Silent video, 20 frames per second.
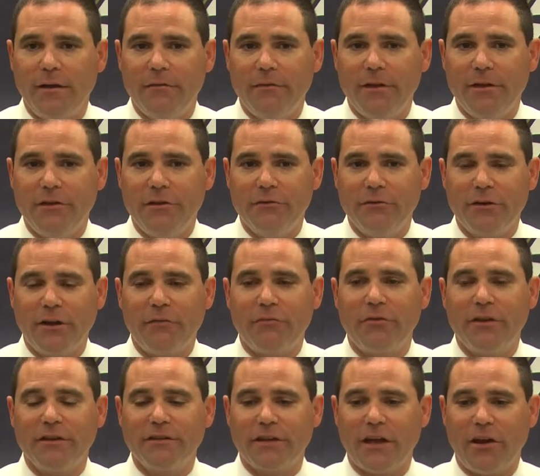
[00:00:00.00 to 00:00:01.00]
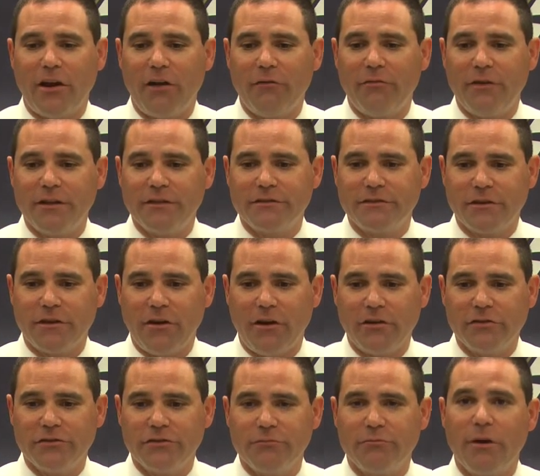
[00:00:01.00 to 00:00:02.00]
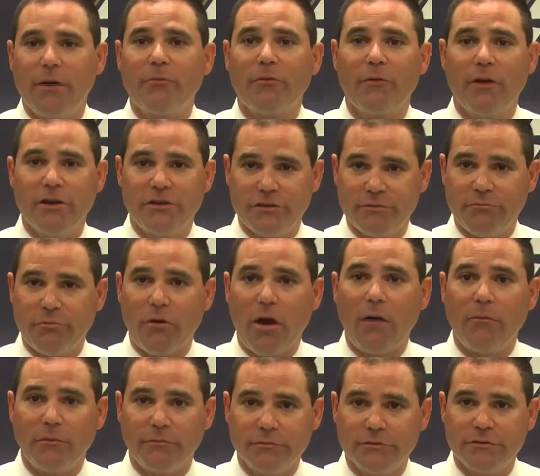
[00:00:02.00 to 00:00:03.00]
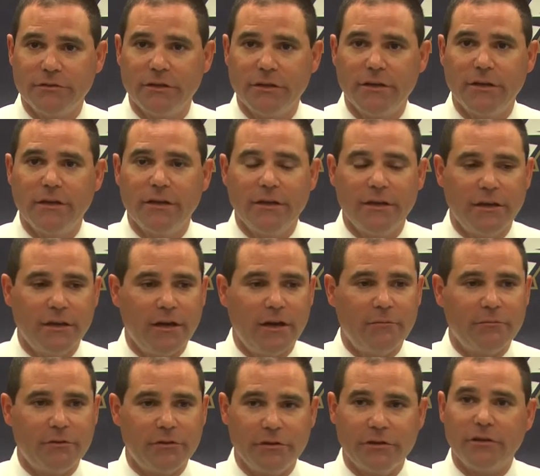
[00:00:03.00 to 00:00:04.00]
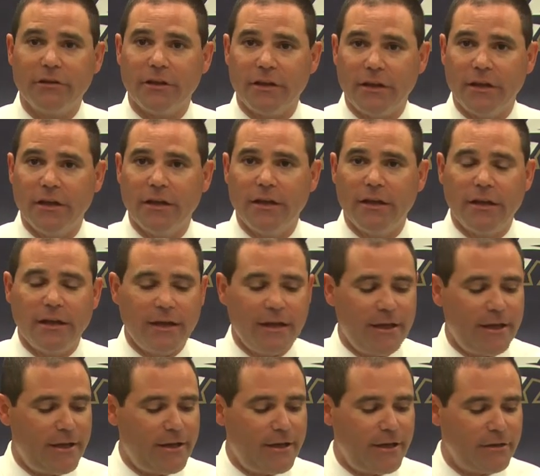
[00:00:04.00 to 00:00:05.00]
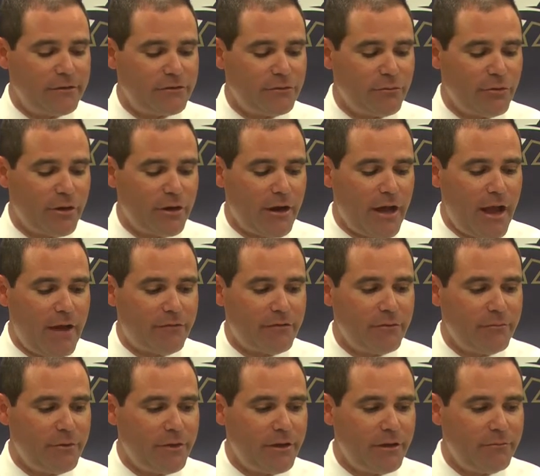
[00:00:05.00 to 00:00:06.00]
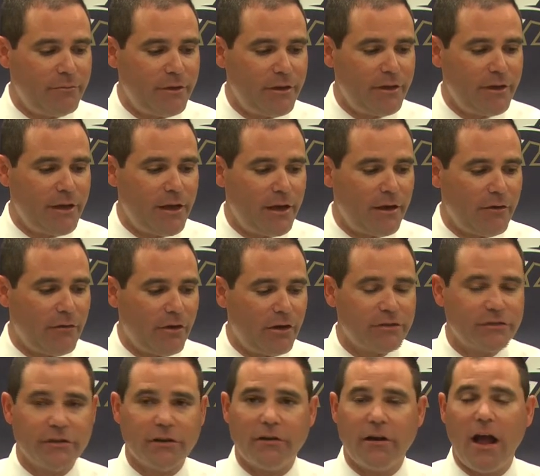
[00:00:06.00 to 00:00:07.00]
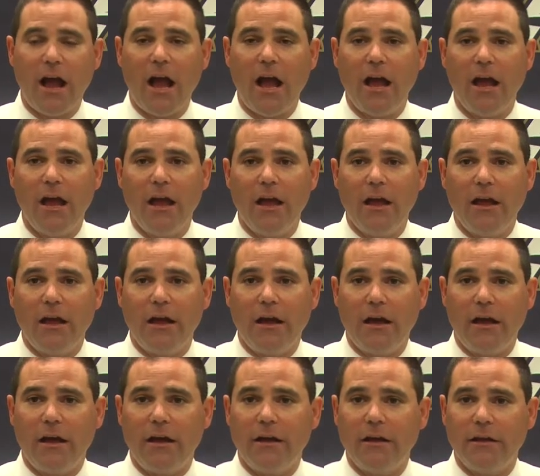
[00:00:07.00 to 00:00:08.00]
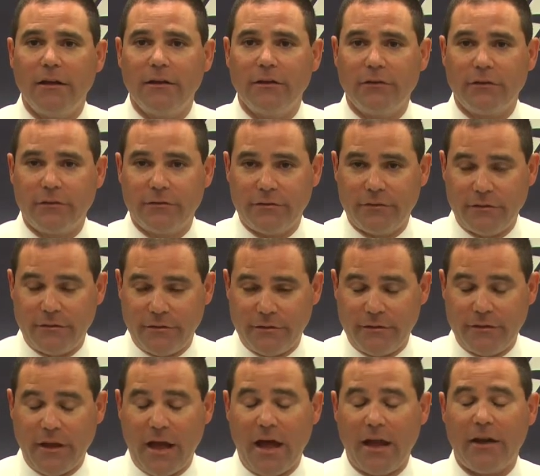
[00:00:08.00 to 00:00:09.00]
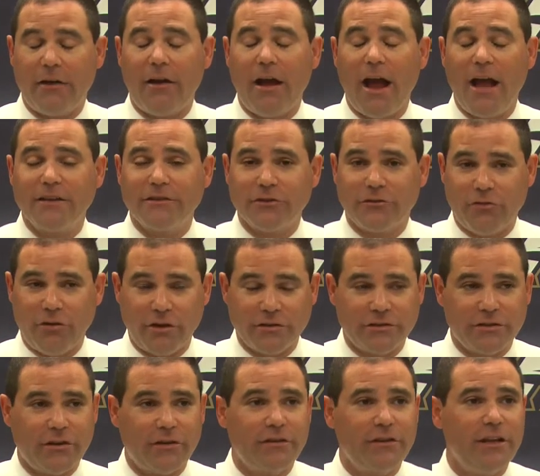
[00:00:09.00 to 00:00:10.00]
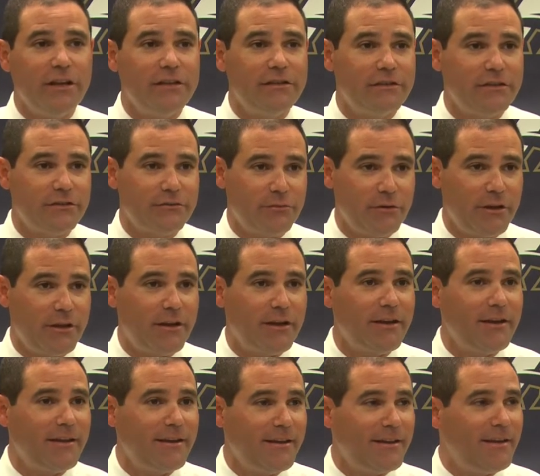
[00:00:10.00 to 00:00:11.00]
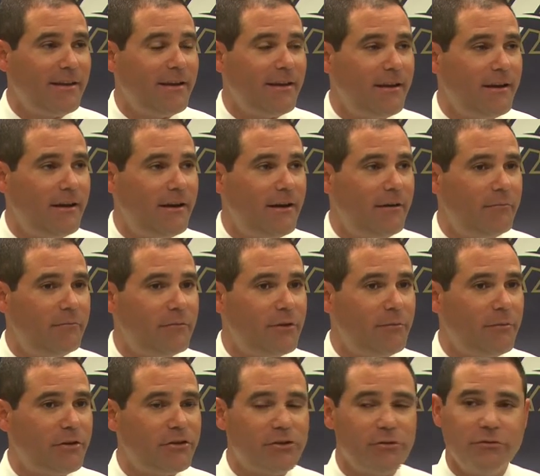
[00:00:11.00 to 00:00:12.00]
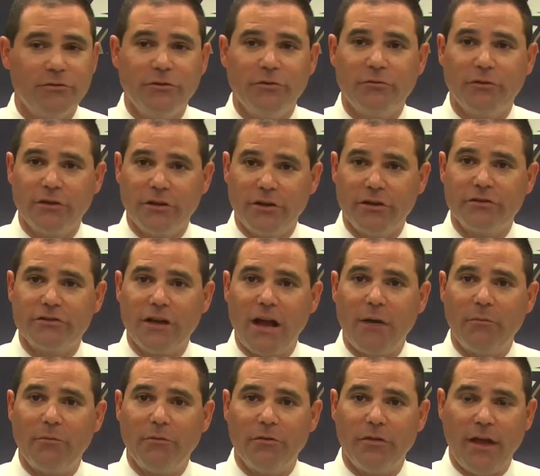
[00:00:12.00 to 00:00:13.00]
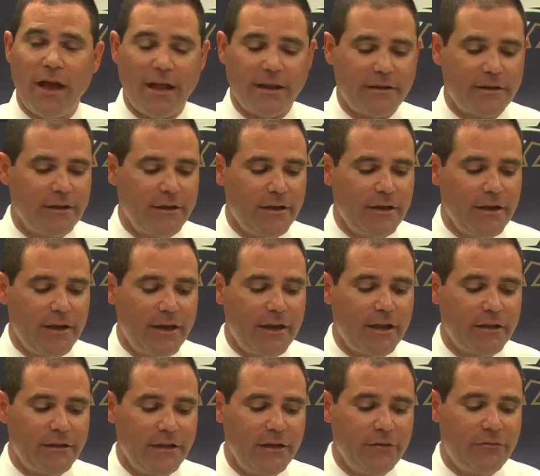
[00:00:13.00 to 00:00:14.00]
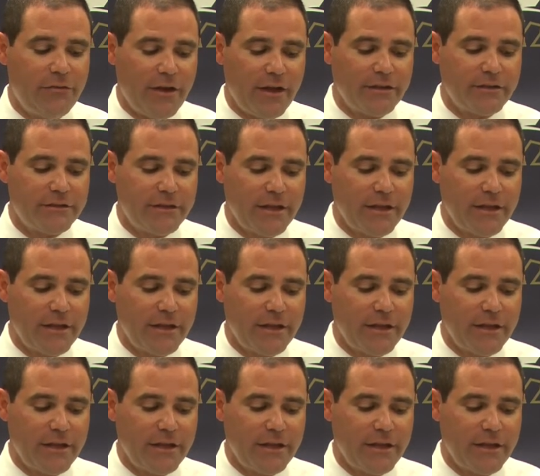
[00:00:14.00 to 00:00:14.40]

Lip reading: enough things on offense to cause you preparation problems, clearly. And so we're going to have to be crossing our eye, dotting our I's and crossing our T's this week to make sure we do a really good job with that. And on defense,